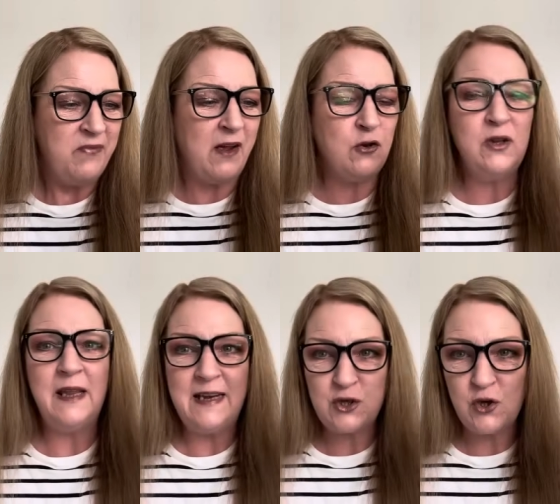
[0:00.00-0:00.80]
I could
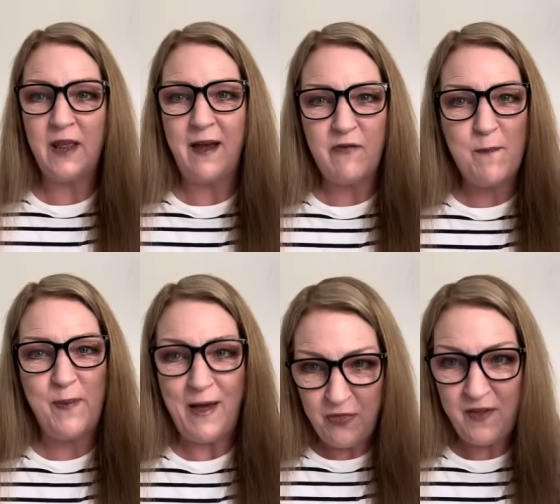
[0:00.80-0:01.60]
literally have a
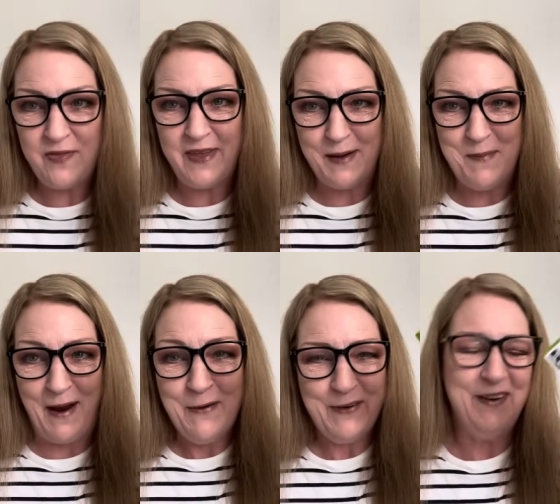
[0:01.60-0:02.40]
bath in the
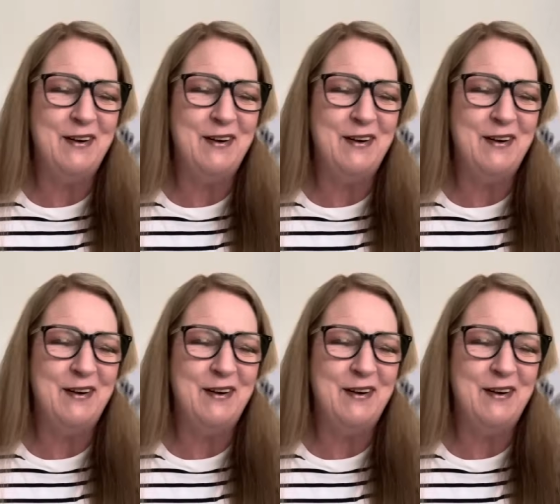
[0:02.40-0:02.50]
amount,